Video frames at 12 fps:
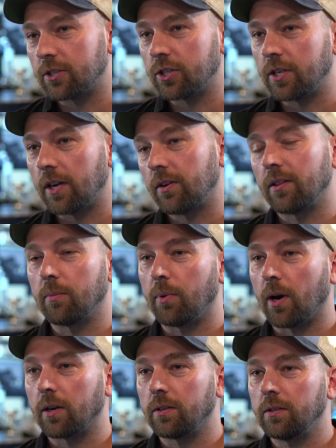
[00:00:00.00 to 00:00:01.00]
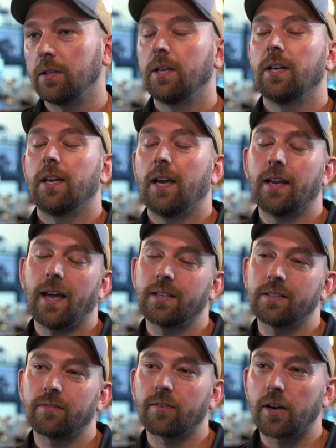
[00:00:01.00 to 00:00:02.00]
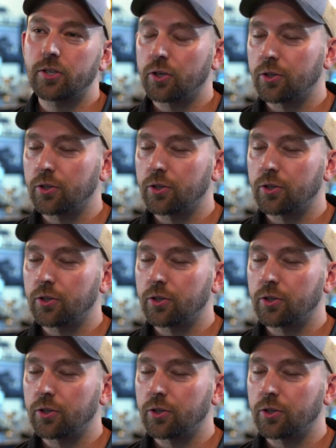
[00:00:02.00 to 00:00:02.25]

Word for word: gin out of the bottle and adds a fresh